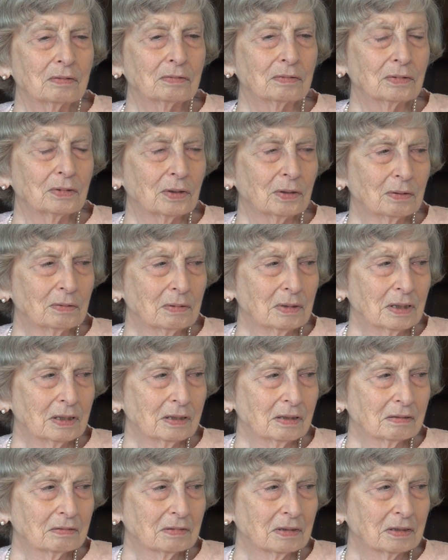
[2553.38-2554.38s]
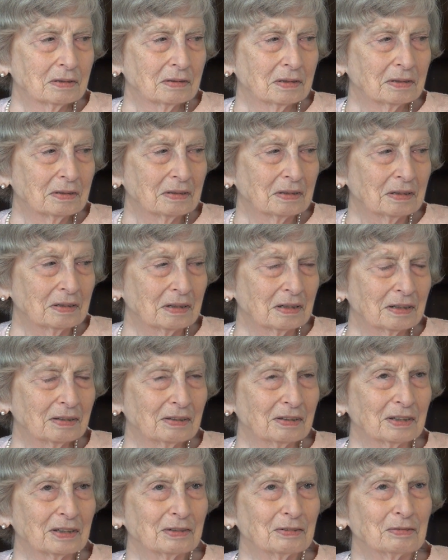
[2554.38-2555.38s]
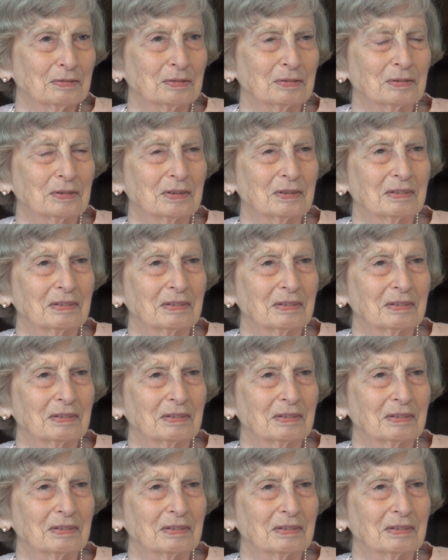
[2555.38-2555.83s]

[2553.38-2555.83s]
No, I, I think if